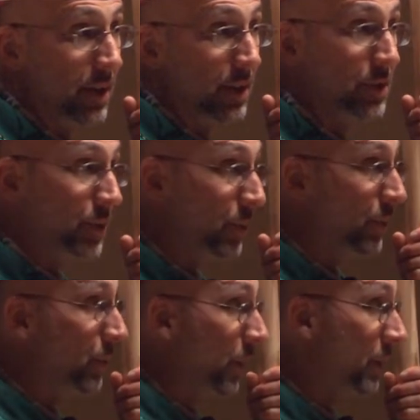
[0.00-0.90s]
is through
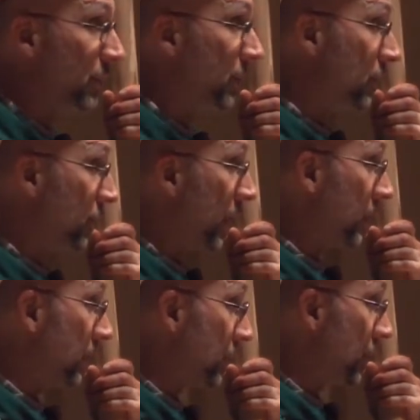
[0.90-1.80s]
the grace and
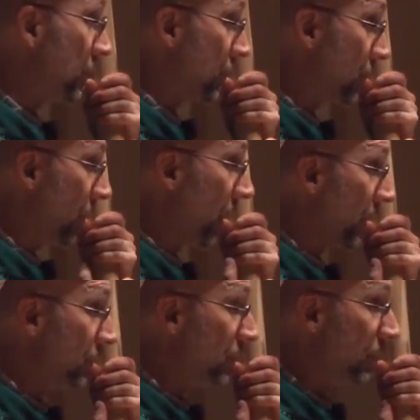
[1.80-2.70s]
strength of Jesus
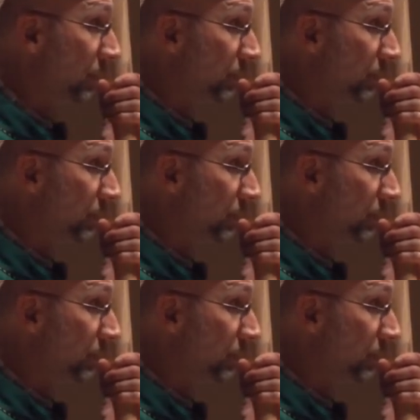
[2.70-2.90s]
Christ.